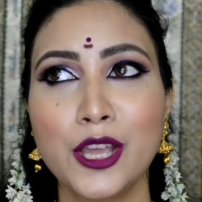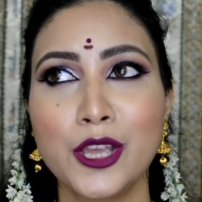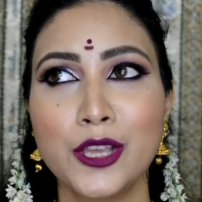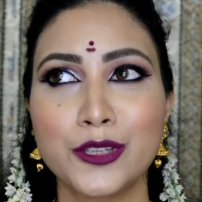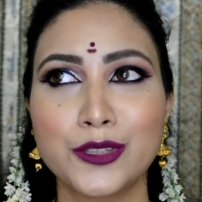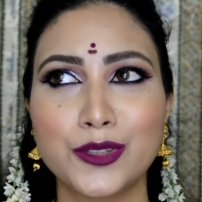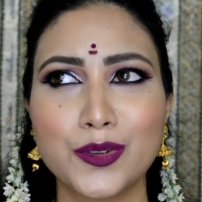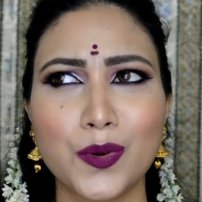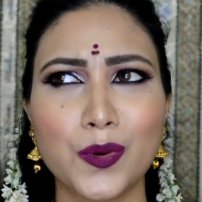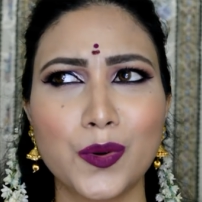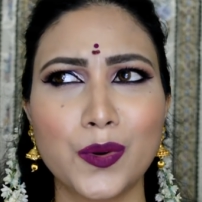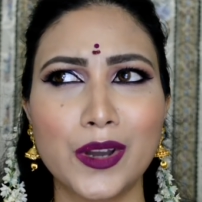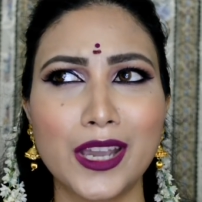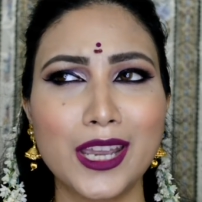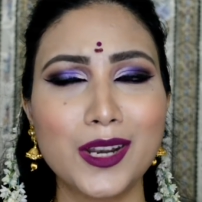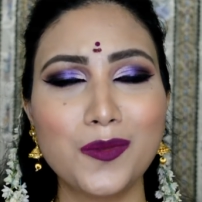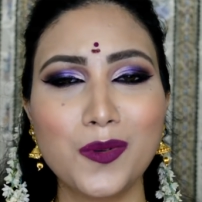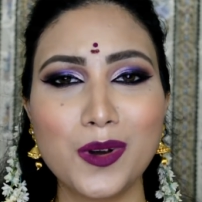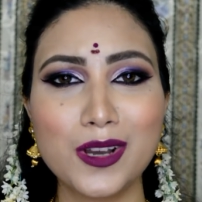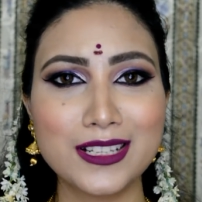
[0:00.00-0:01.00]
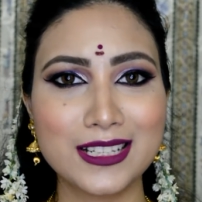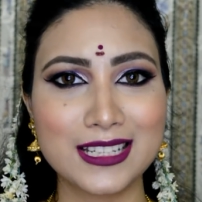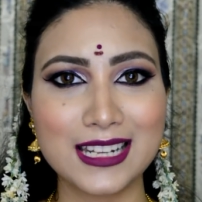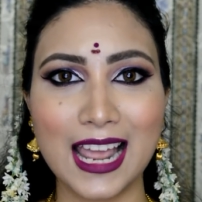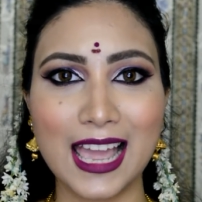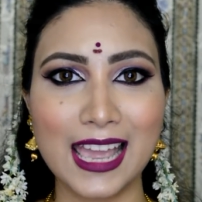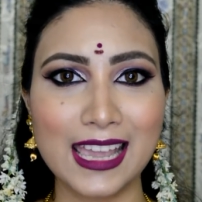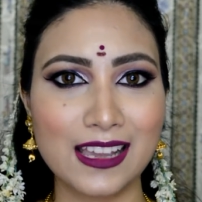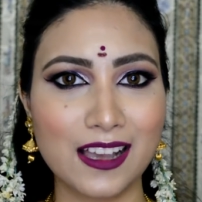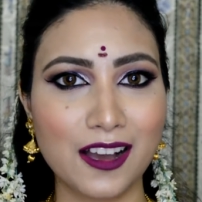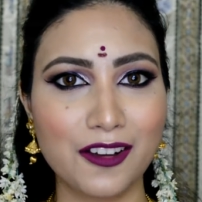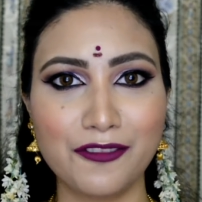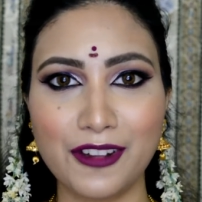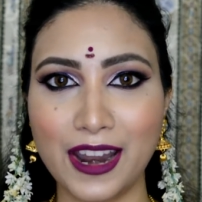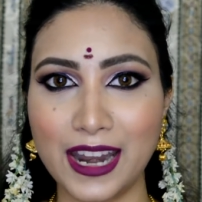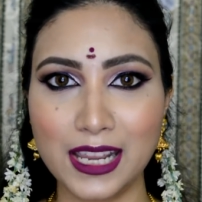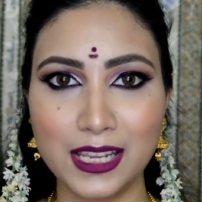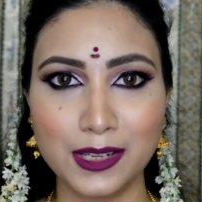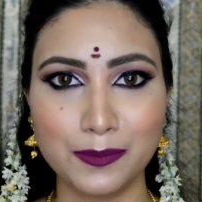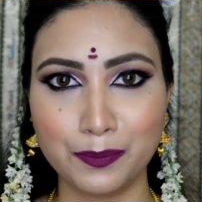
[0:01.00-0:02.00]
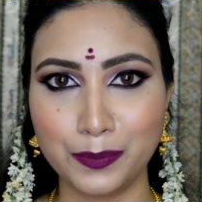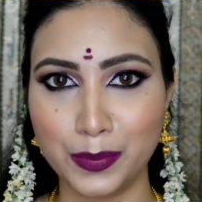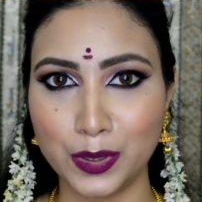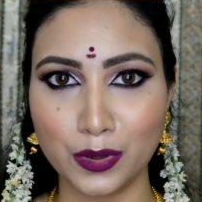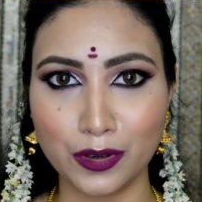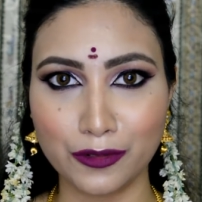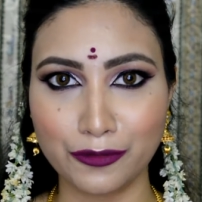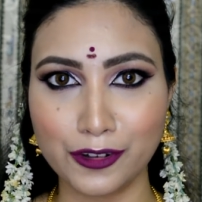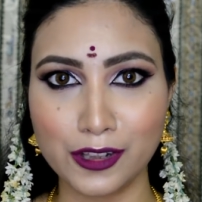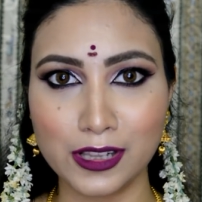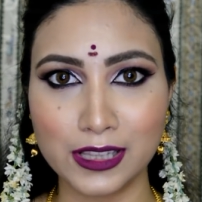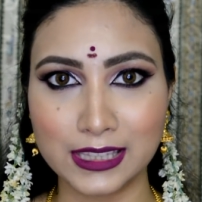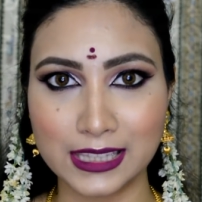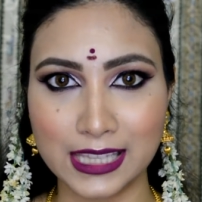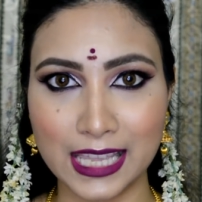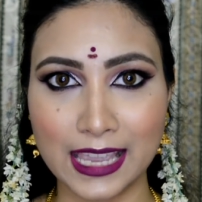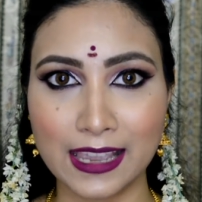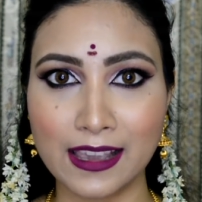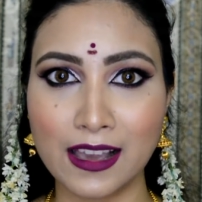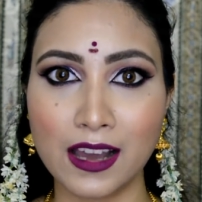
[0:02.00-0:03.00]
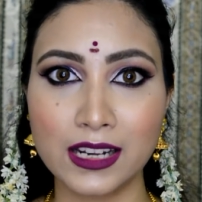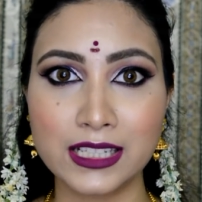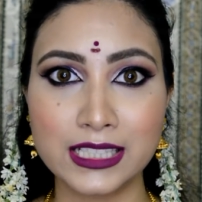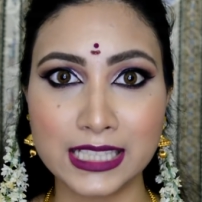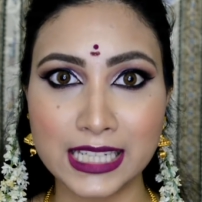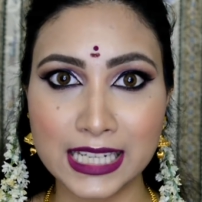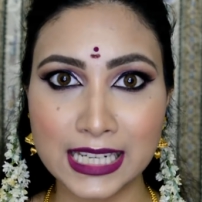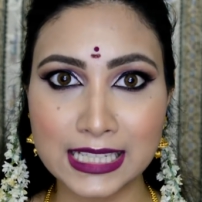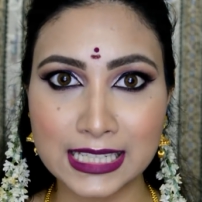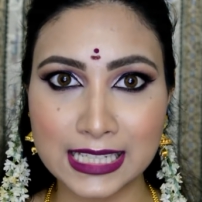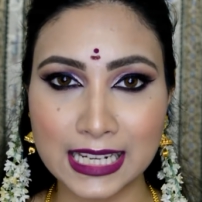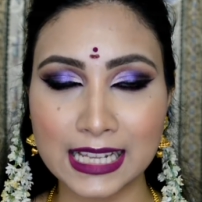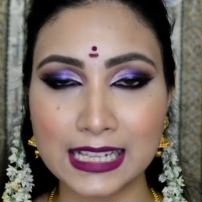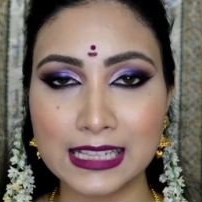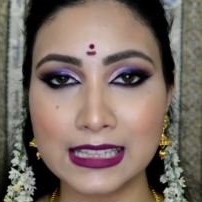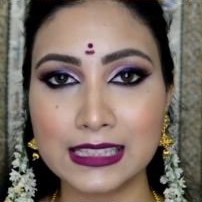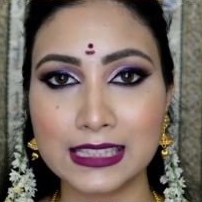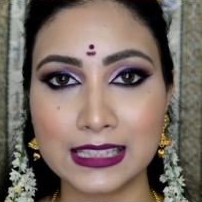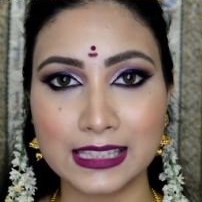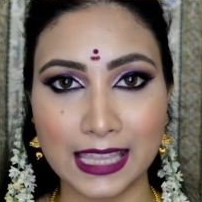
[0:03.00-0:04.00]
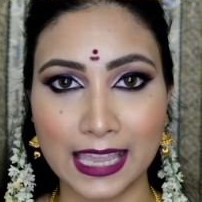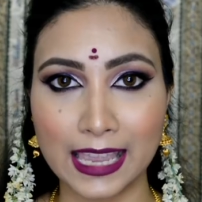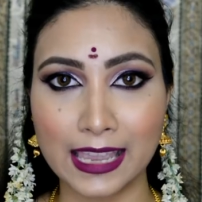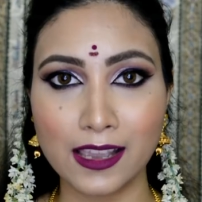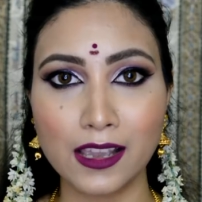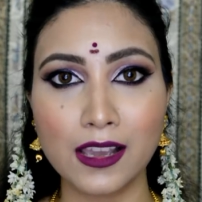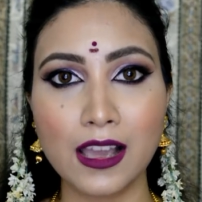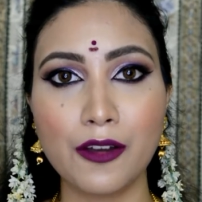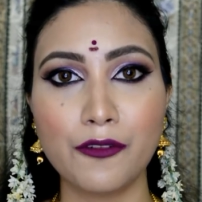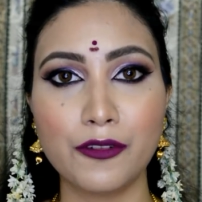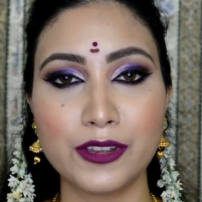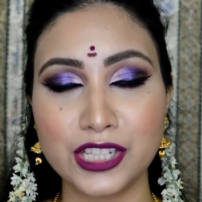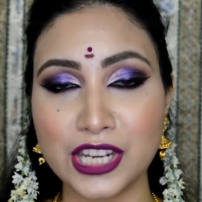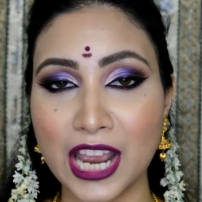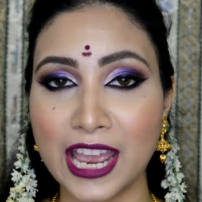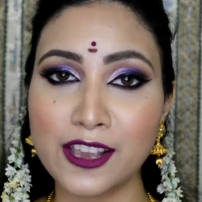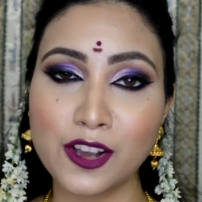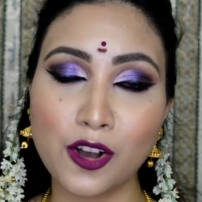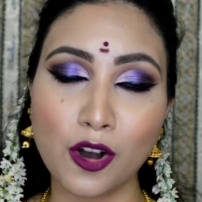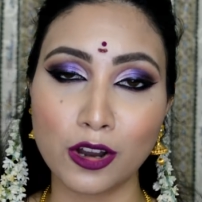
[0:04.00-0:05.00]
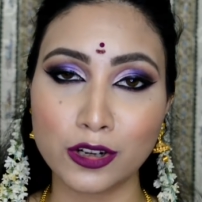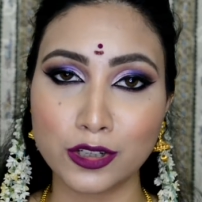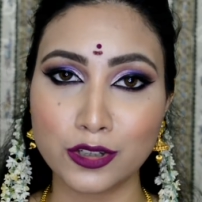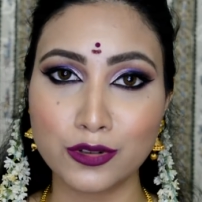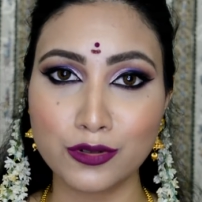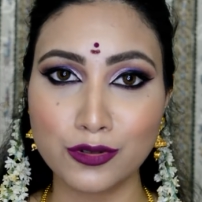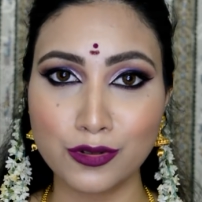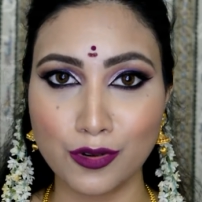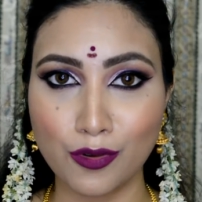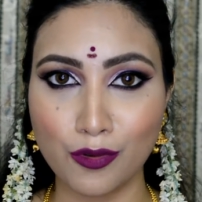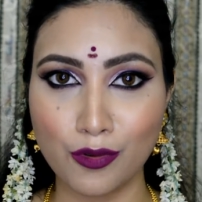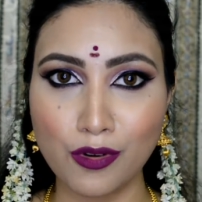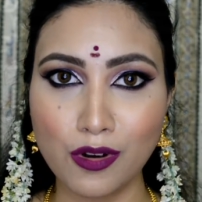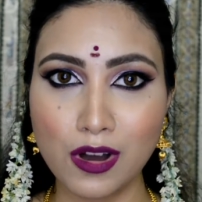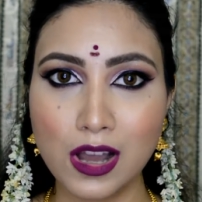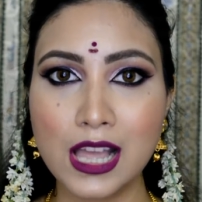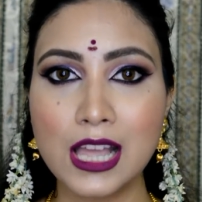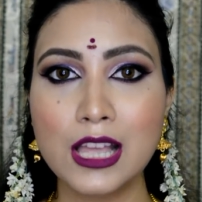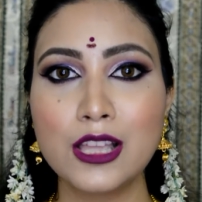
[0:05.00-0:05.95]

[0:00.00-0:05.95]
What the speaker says: So it was like a very beautiful thing, a detailed thing which I got to know.